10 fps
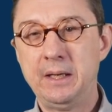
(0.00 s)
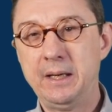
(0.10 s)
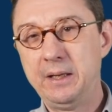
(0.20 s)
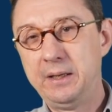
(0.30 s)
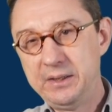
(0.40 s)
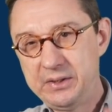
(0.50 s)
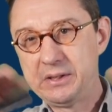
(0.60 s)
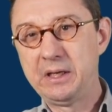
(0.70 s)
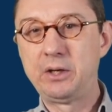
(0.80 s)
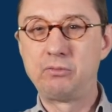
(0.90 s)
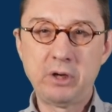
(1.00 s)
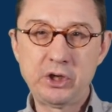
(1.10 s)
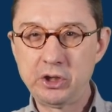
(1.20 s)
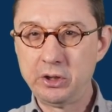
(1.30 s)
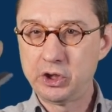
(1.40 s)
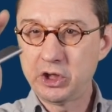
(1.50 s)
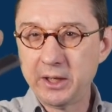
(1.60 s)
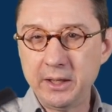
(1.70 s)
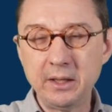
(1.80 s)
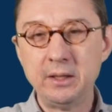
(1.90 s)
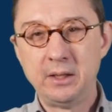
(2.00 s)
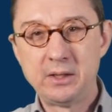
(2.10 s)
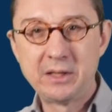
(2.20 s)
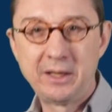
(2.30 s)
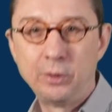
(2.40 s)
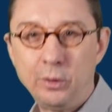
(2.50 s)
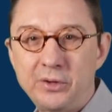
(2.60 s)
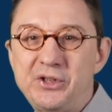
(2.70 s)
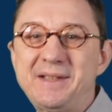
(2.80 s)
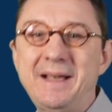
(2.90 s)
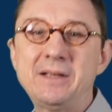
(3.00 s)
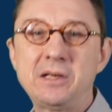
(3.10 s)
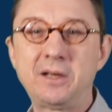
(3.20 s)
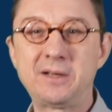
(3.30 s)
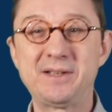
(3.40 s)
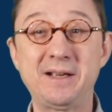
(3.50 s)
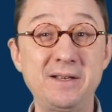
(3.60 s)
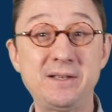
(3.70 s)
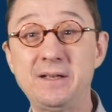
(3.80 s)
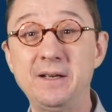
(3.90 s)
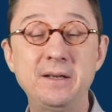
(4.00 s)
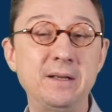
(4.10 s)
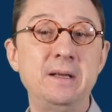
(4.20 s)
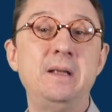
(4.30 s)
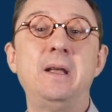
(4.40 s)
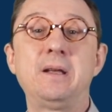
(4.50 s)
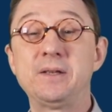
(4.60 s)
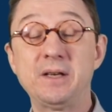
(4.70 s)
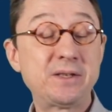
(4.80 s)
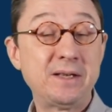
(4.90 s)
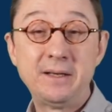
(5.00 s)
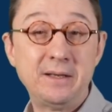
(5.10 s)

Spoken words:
and this is like Russia, China, it's like all the stands like Kazakhstan